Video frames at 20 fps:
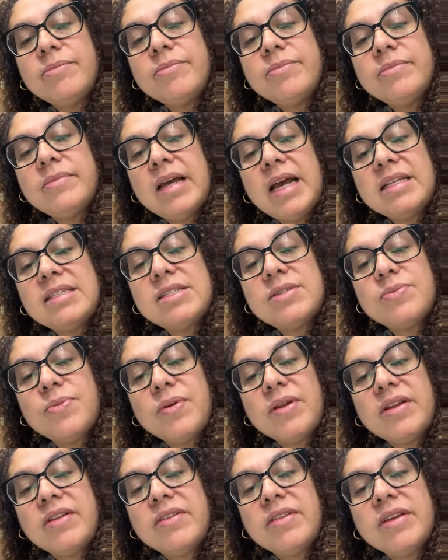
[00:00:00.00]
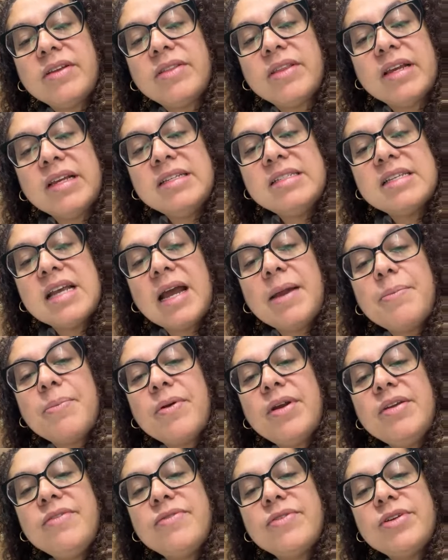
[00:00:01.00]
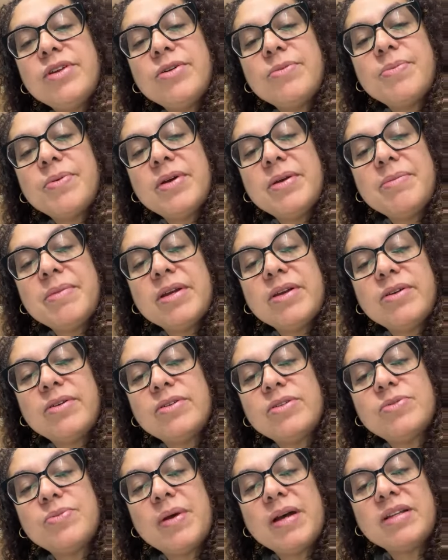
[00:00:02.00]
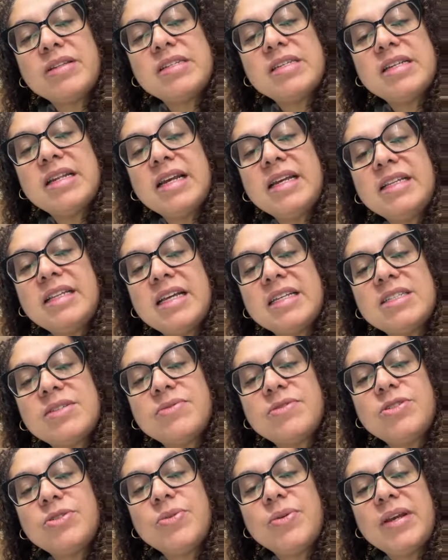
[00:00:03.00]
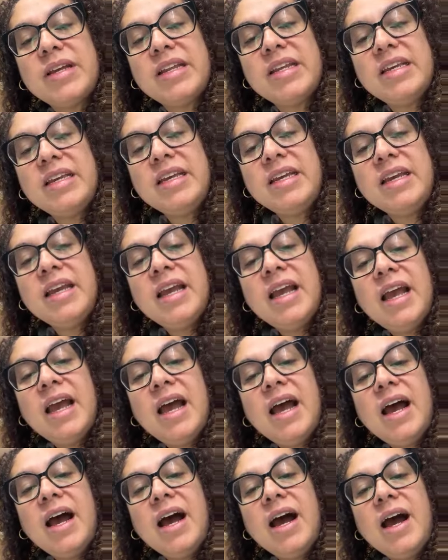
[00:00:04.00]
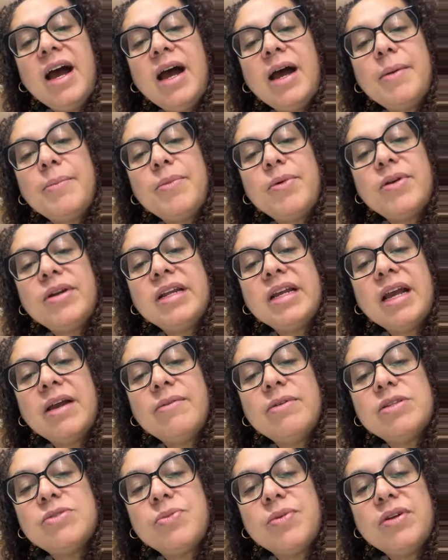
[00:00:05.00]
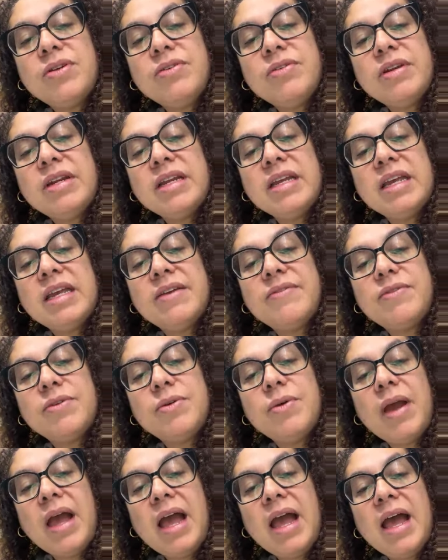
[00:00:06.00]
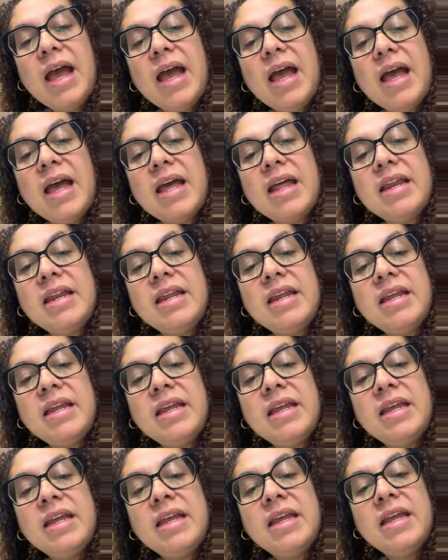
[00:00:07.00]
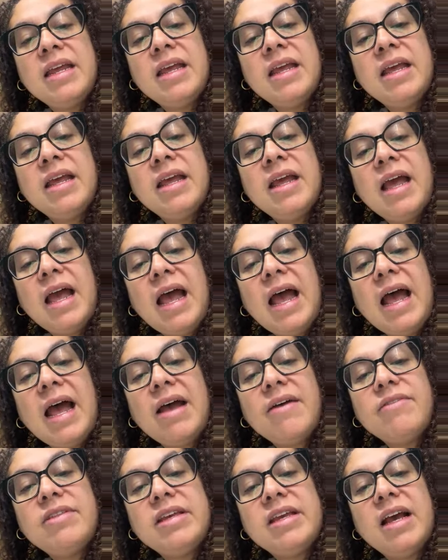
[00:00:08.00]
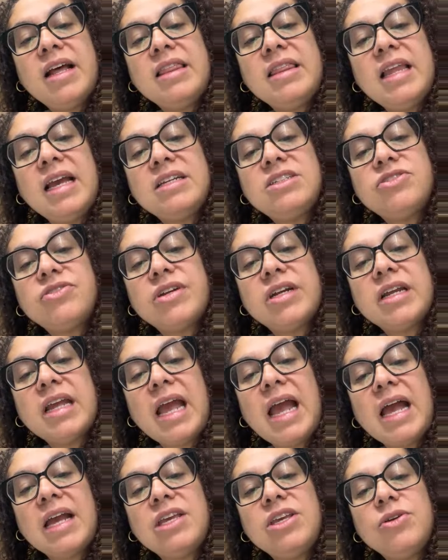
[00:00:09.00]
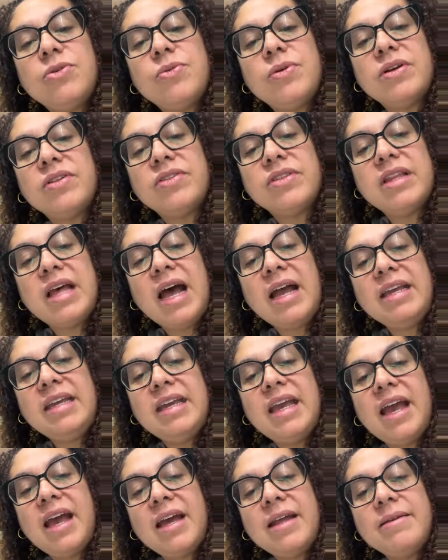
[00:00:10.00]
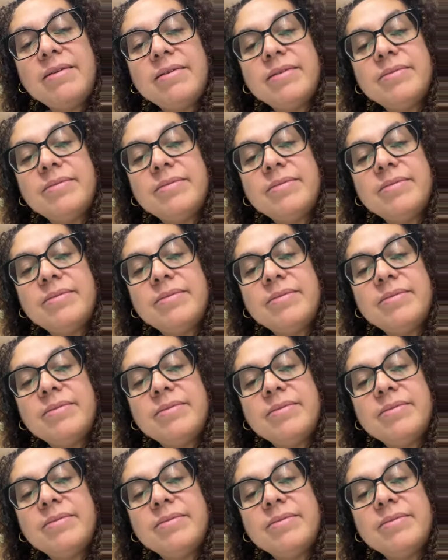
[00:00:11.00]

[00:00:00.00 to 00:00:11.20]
That's one of the things. I pray for your appointment goes well today. That's Joydy. Morning, I was wondering if you have the electric AccuQuilt. Not yet.